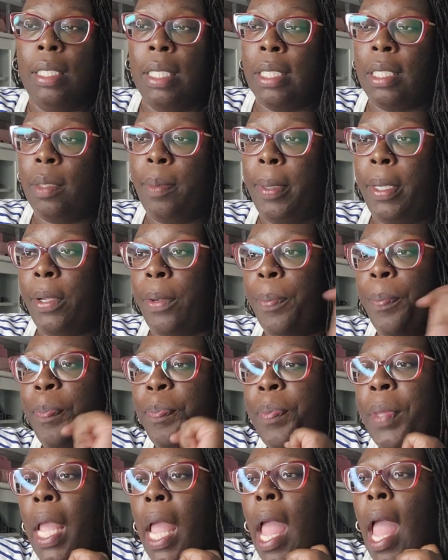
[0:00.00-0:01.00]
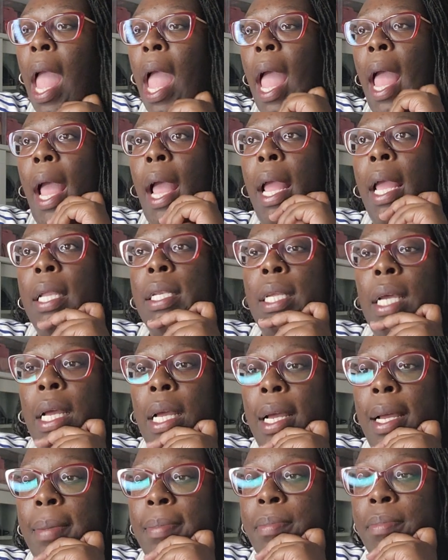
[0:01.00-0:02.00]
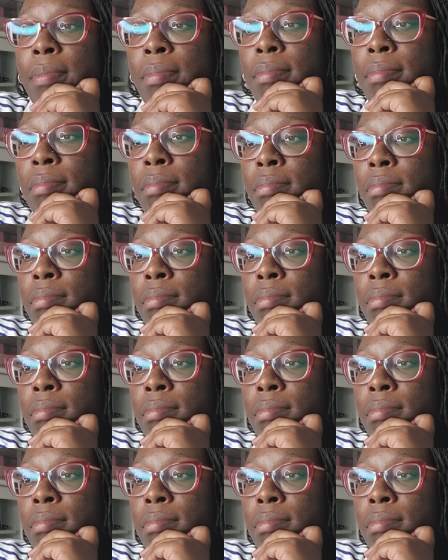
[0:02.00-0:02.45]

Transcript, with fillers: disappear. And um